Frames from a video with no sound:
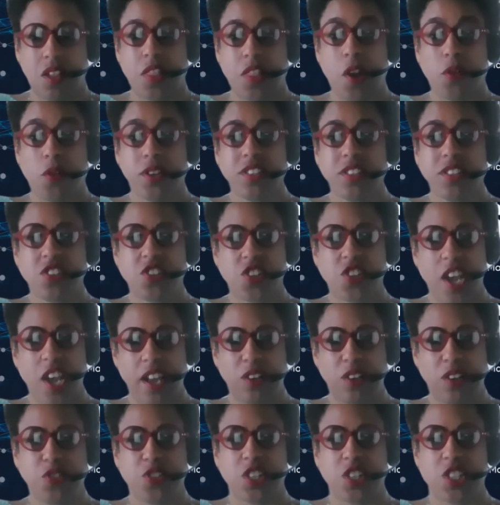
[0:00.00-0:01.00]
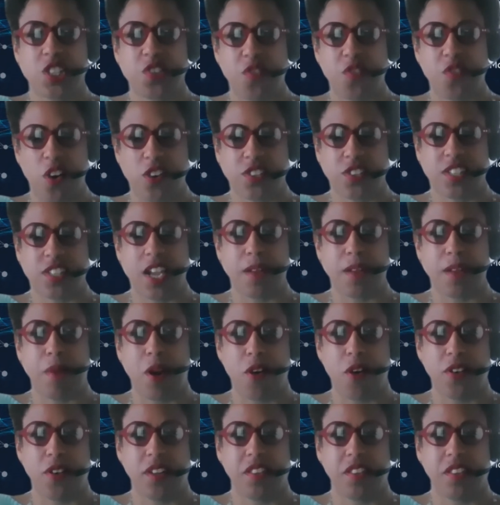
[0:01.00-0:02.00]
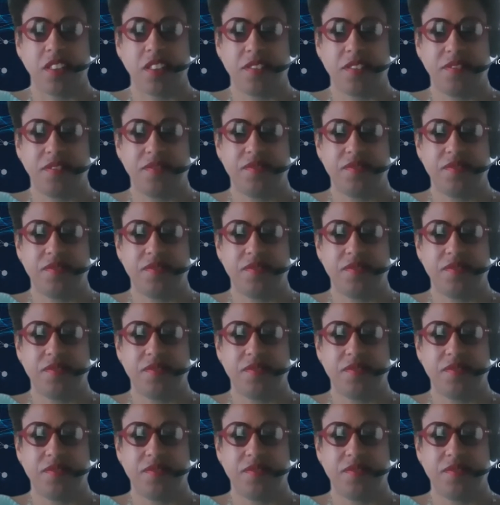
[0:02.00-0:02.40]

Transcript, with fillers: There is a channel just for our site, Meredith.